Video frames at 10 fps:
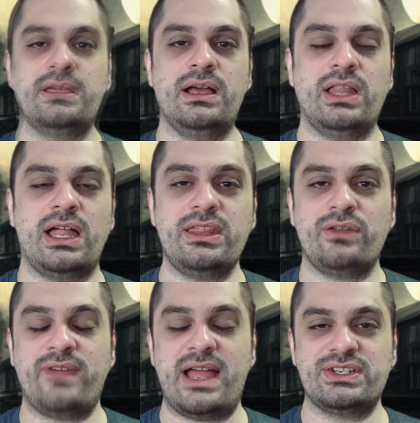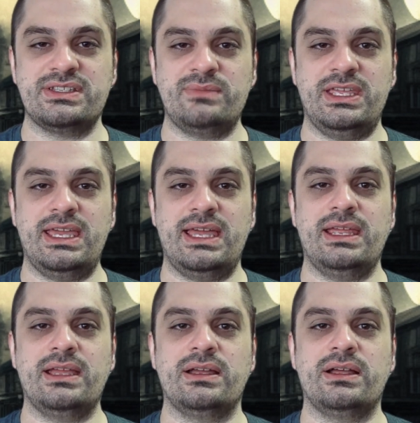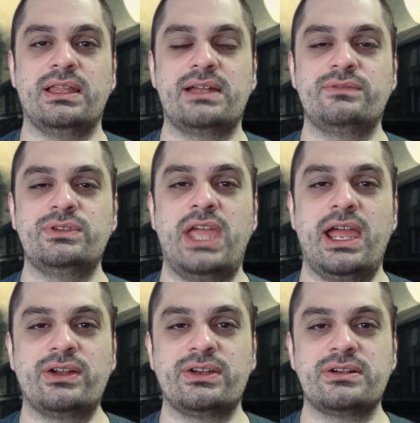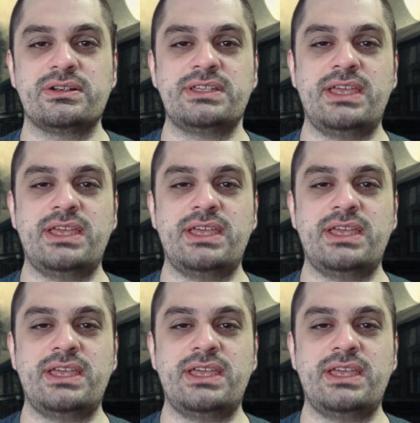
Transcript: A lot of the other factions have been getting a lot of new characters